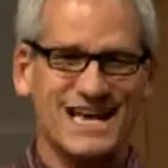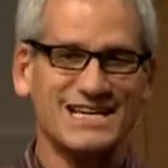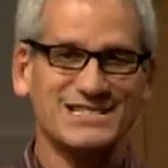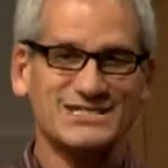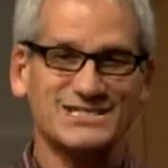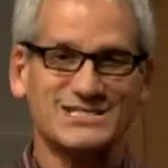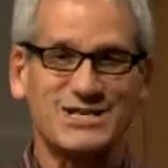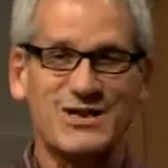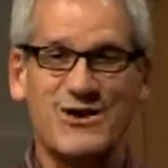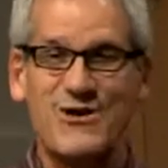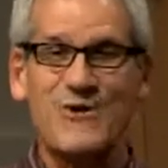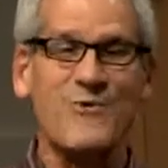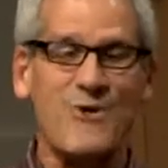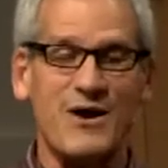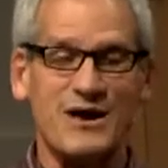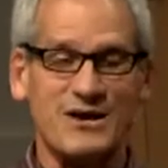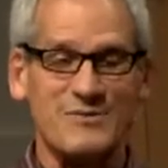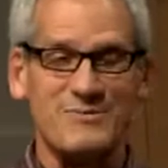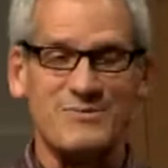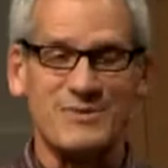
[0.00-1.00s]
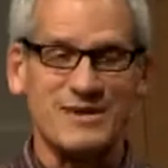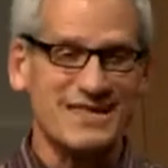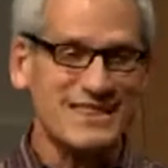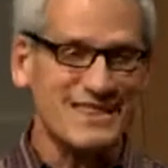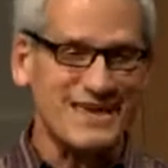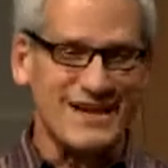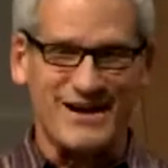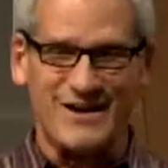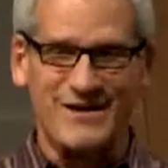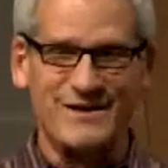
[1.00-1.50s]
I so want to be
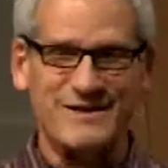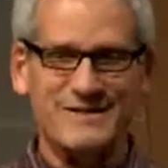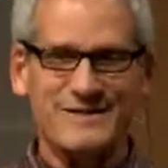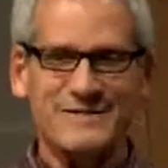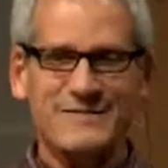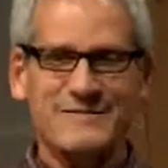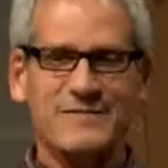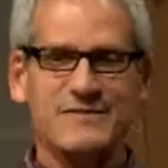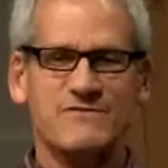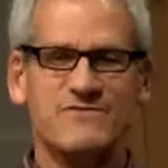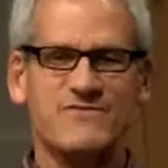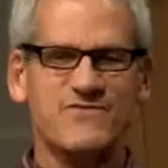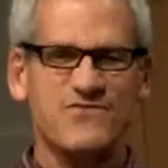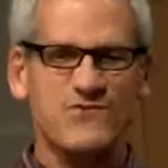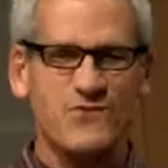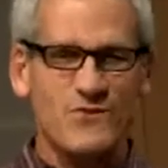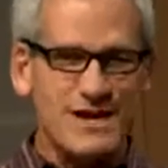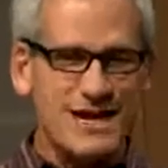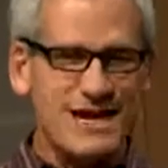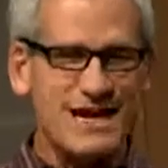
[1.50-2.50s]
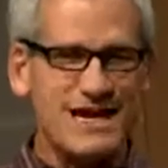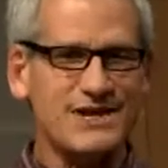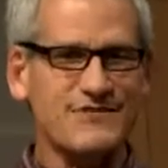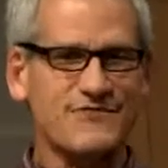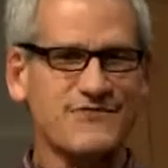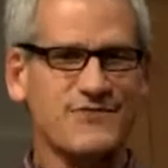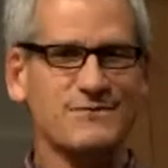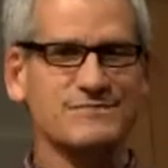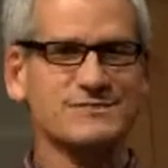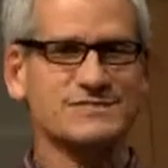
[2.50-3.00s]
there. Freed
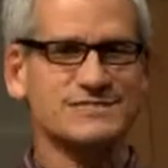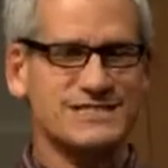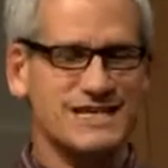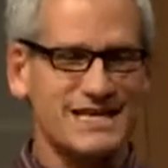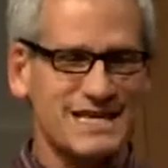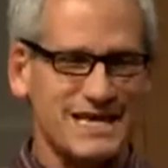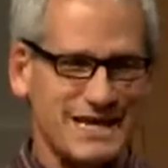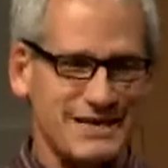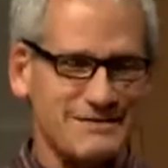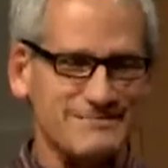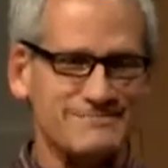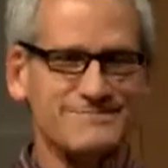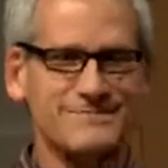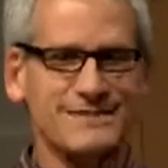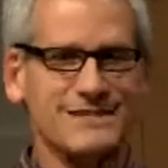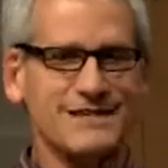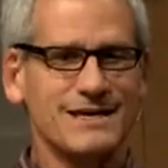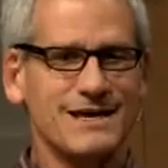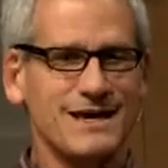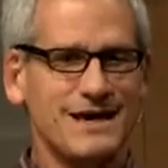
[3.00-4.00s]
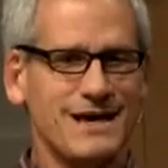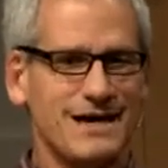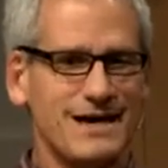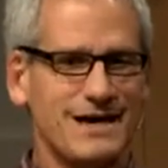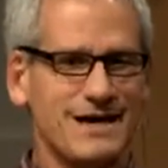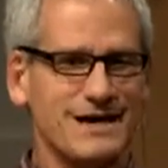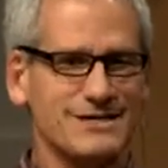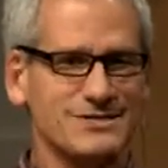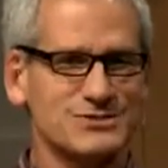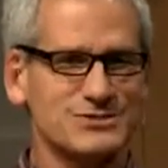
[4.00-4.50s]
from sinning.
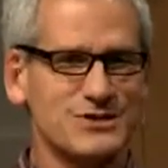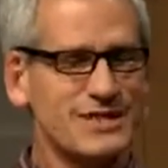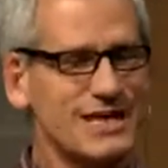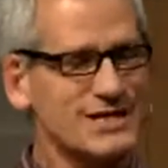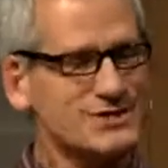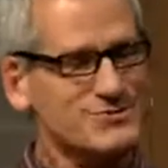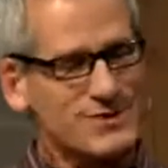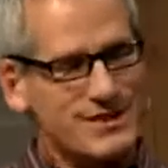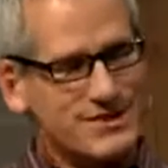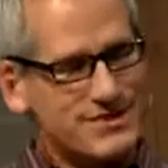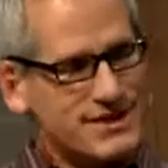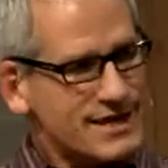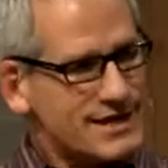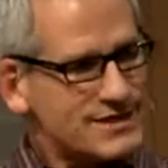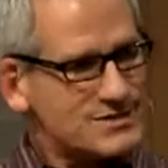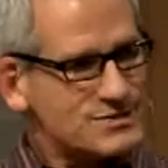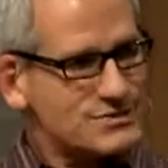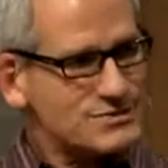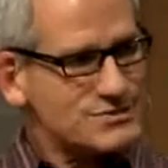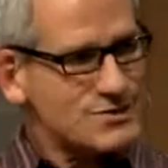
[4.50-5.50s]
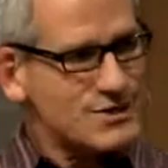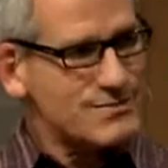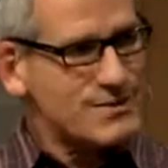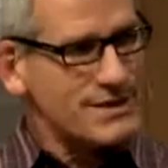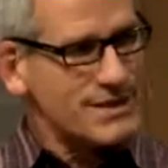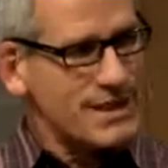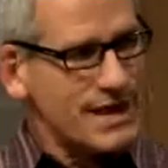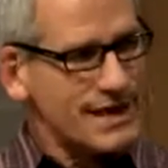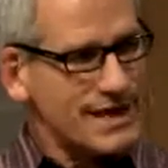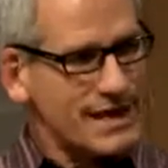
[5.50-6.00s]
Uh, so that's what I think it's going to
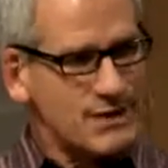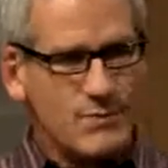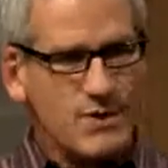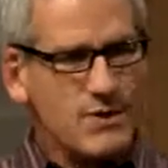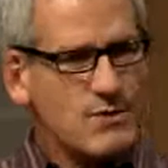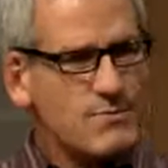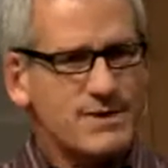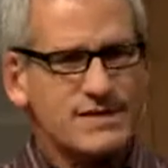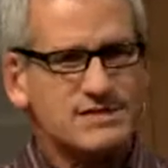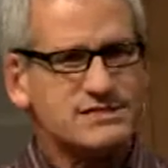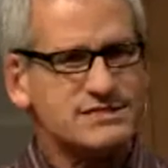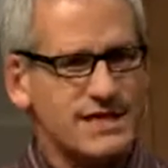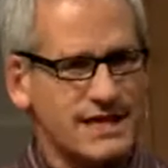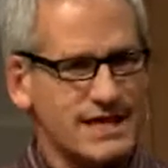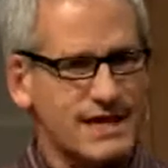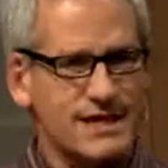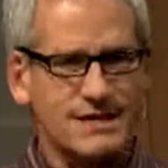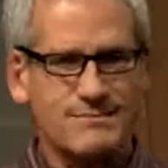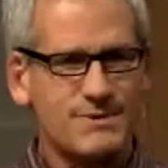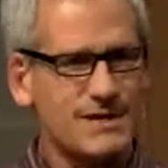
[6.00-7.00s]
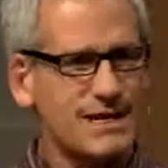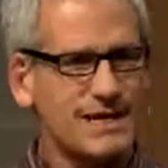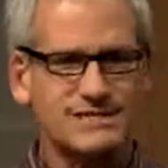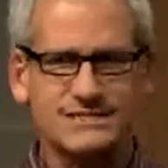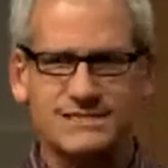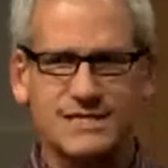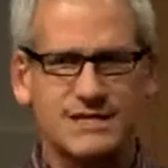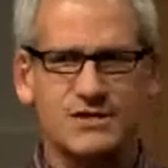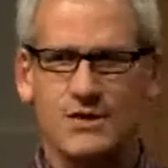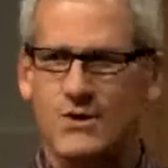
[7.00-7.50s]
be like. And we'll be singing, but
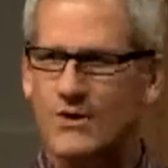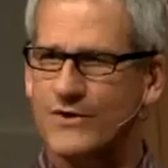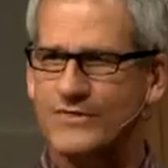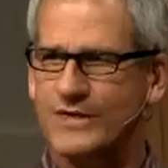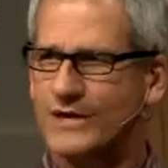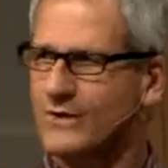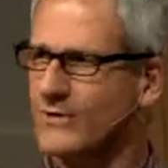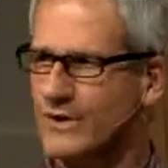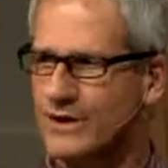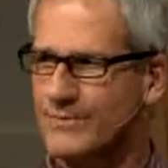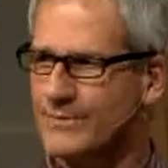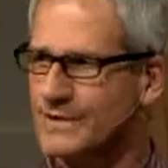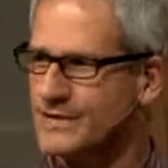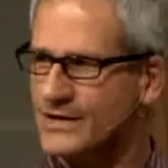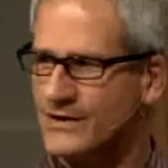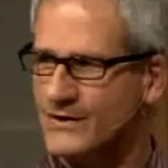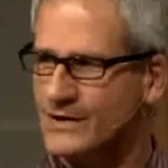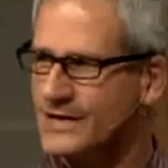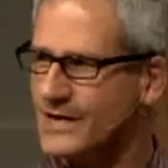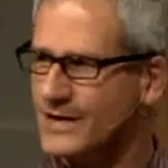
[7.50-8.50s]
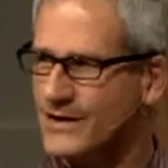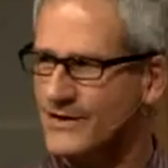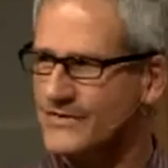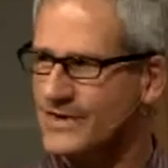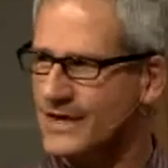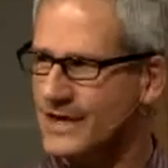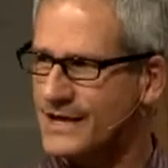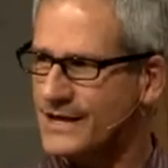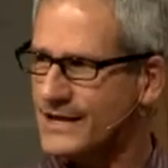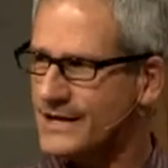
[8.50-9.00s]
that's not the only thing we're going to be doing, I don't
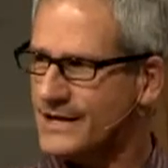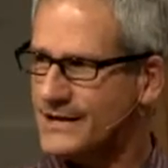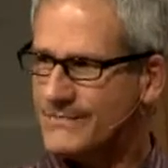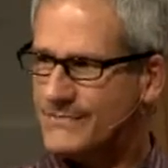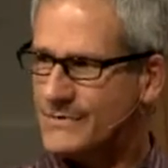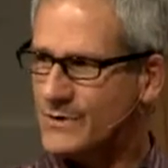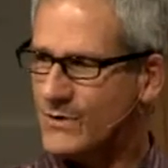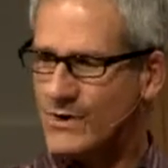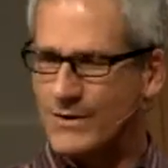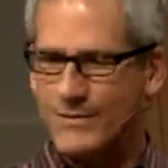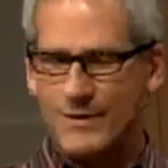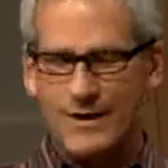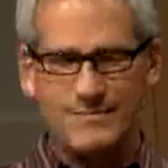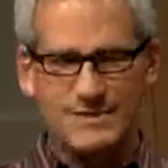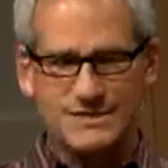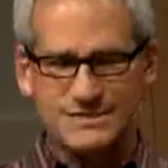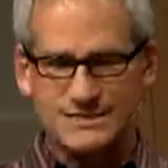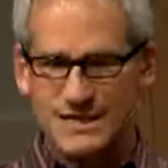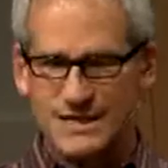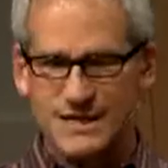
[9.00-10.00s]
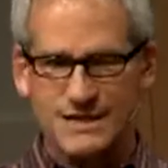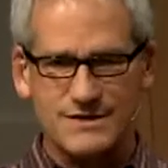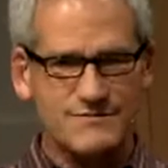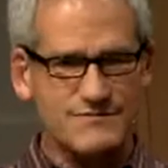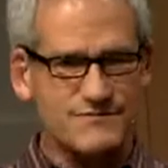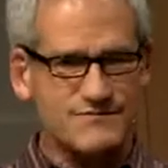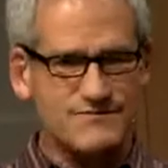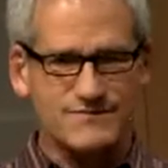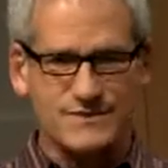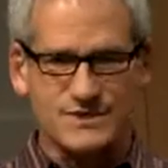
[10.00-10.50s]
think. You know, we might be singing
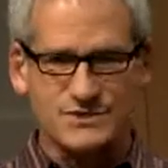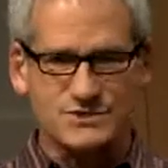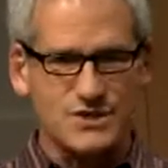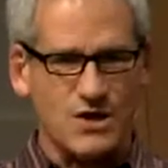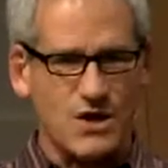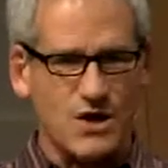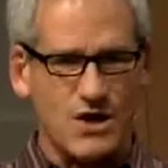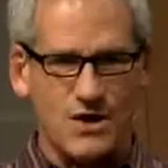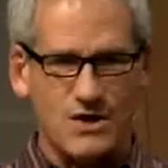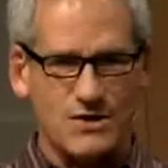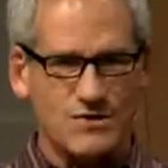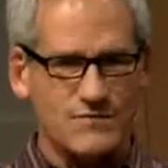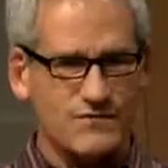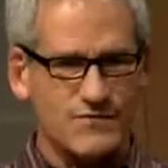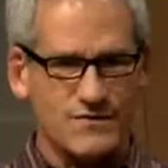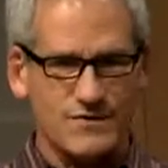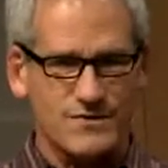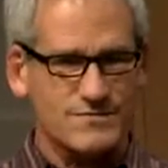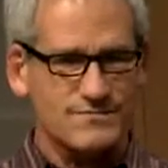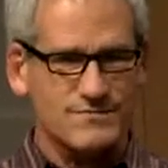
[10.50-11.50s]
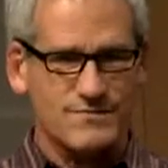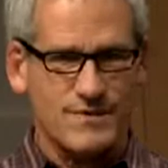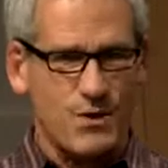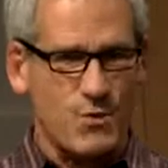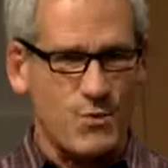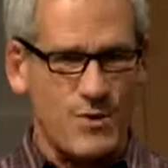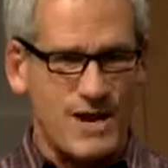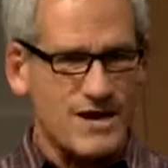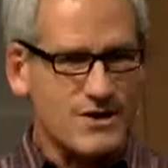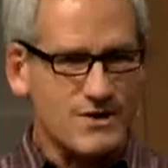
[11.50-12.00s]
a song for a
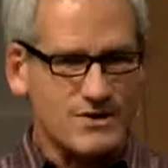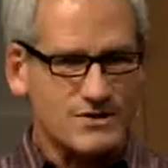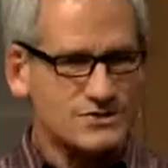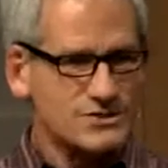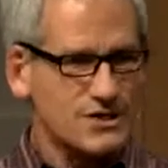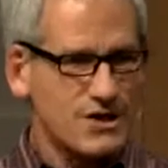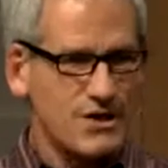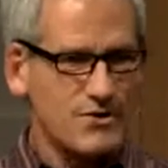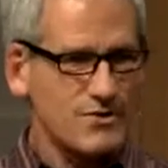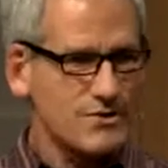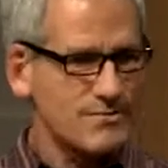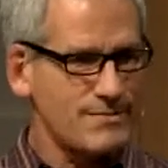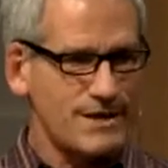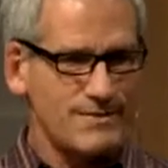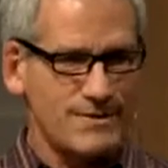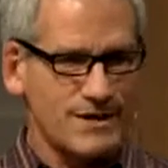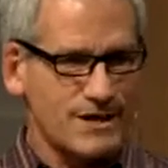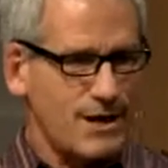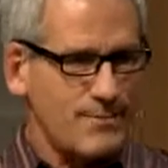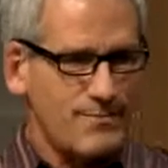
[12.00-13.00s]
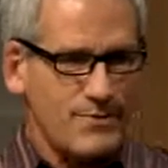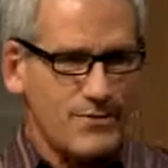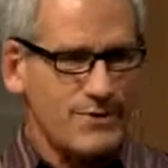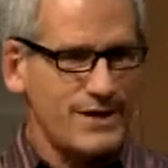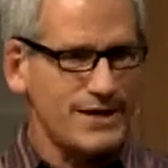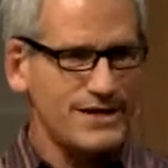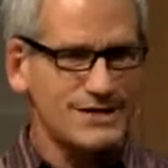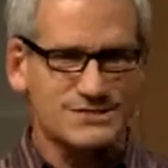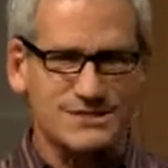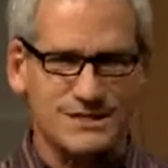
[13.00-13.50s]
week or so, or maybe a couple
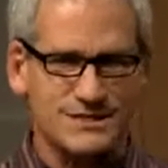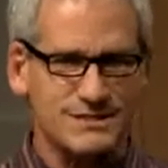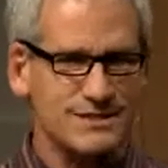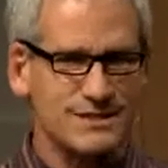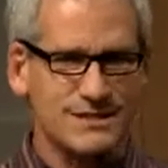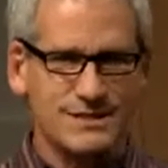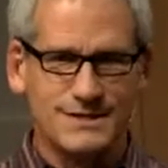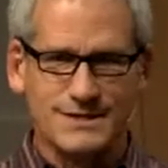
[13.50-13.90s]
weeks, and,